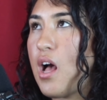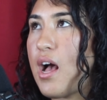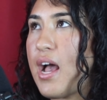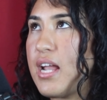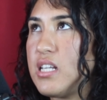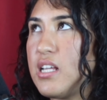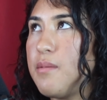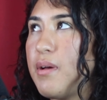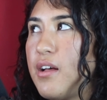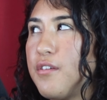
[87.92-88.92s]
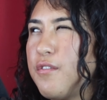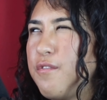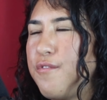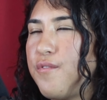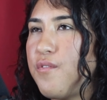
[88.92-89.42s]
I did about
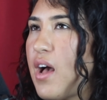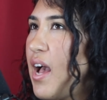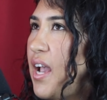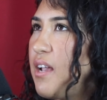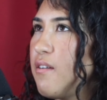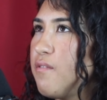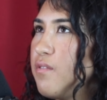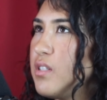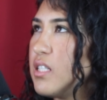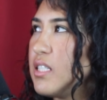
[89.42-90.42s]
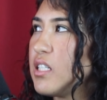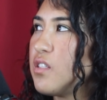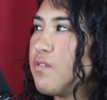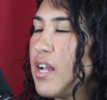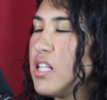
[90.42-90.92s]
5 to
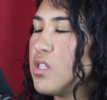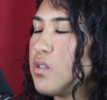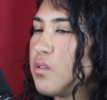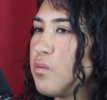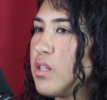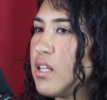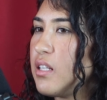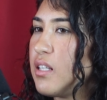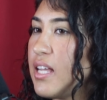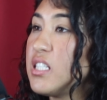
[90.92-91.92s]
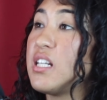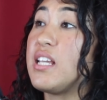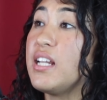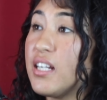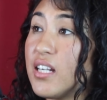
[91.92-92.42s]
6 fights within less than a
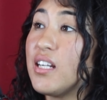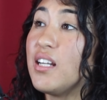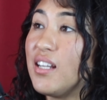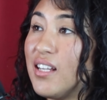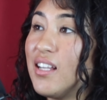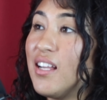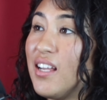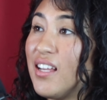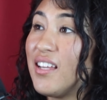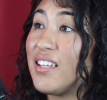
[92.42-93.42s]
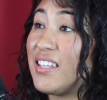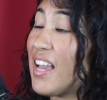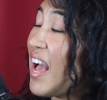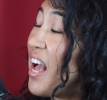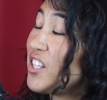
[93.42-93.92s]
year. Oh,
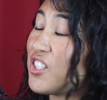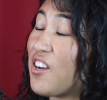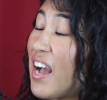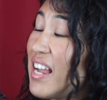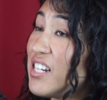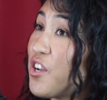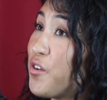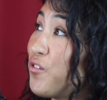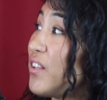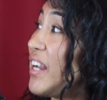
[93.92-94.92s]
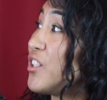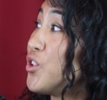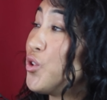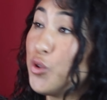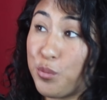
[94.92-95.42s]
yeah. So I dove like
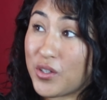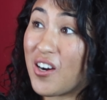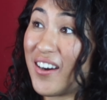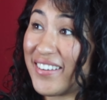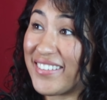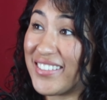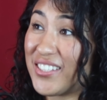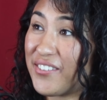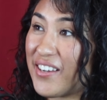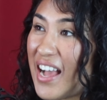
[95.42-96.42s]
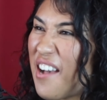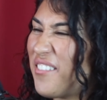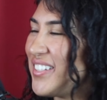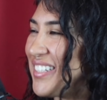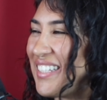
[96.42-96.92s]
super hard into it. I
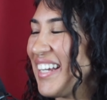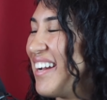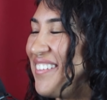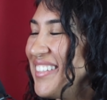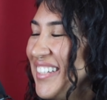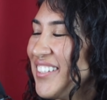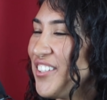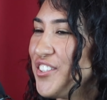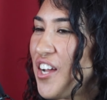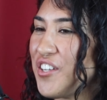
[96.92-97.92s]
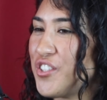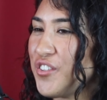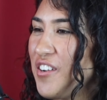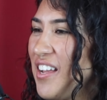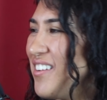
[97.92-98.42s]
was just like, I always say, a little Donna
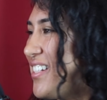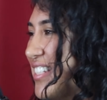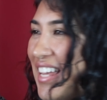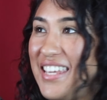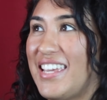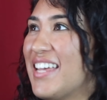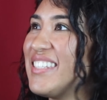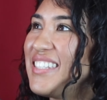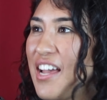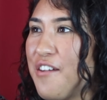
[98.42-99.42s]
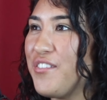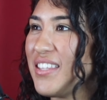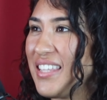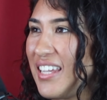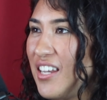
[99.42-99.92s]
Cerrone. I was just saying yes to
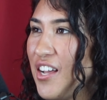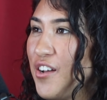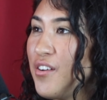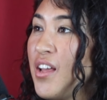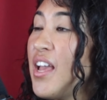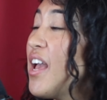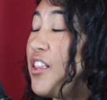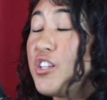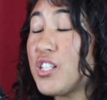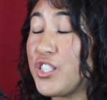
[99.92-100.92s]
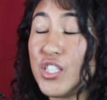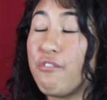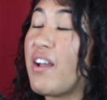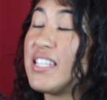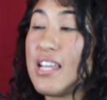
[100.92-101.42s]
everything, you know. And those are just the
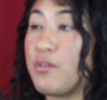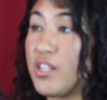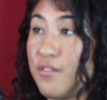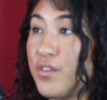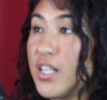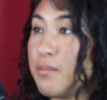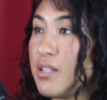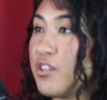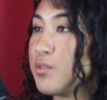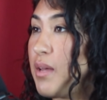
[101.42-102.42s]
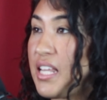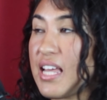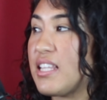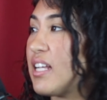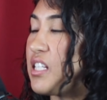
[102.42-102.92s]
fights that were confirmed. There was many
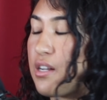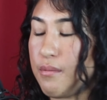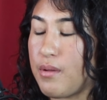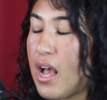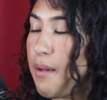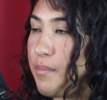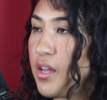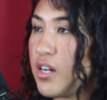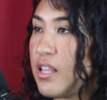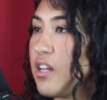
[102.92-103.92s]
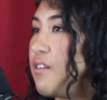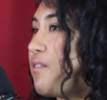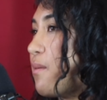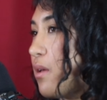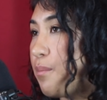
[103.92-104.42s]
that like didn't happen, or they couldn't
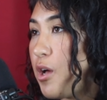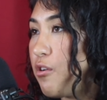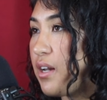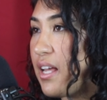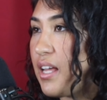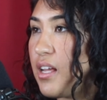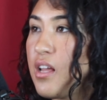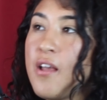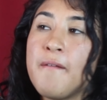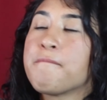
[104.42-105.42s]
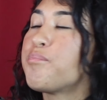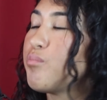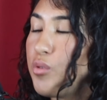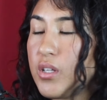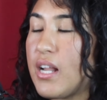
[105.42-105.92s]
find me an opponent,
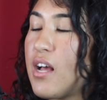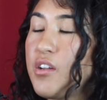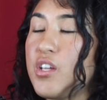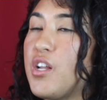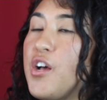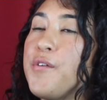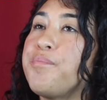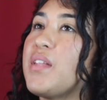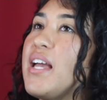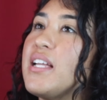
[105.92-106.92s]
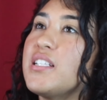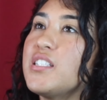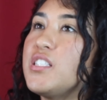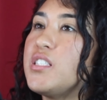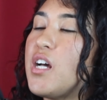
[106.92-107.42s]
pulling out,
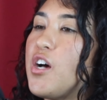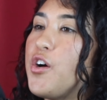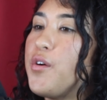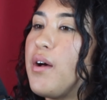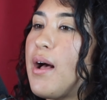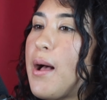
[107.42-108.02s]
And so